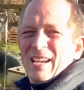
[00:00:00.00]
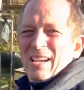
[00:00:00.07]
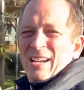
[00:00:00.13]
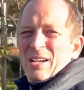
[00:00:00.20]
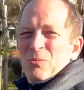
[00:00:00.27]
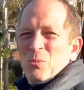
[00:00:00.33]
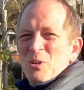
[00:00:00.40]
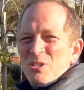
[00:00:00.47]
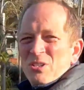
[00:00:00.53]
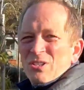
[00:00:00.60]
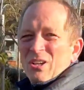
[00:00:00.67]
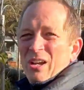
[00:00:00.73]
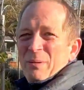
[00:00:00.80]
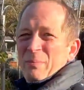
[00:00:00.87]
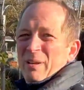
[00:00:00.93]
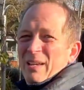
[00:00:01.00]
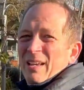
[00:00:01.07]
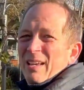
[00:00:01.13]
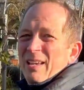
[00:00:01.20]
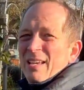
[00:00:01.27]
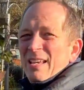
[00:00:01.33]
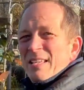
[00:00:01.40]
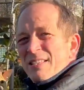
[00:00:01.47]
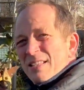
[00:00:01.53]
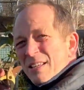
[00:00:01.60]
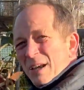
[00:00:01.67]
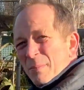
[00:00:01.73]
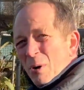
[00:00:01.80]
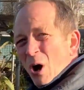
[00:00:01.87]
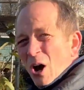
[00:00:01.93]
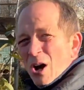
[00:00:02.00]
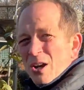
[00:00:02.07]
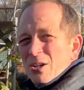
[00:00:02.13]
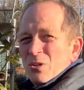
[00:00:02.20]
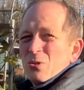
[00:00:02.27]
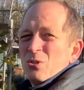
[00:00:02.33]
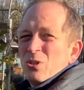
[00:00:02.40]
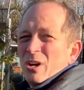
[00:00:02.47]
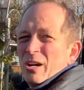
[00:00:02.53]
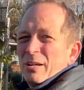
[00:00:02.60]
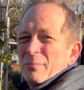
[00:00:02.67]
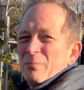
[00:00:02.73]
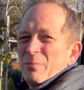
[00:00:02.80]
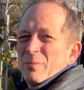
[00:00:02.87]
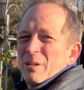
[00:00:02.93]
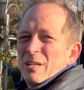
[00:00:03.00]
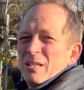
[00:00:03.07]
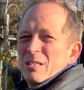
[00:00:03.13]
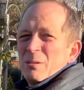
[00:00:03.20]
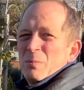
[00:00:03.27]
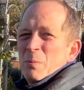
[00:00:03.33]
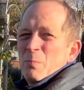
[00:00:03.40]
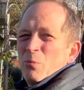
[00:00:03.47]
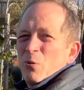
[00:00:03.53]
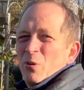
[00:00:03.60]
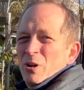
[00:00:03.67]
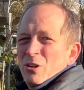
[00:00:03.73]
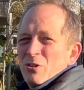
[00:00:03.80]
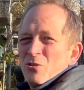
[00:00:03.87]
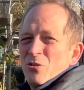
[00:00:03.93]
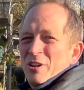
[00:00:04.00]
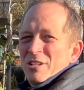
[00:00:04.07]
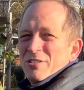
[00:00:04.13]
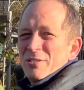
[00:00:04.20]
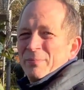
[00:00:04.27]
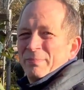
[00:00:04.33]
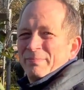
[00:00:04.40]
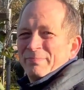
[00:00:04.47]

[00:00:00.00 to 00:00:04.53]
And winter time is the ideal time to be pruning trees.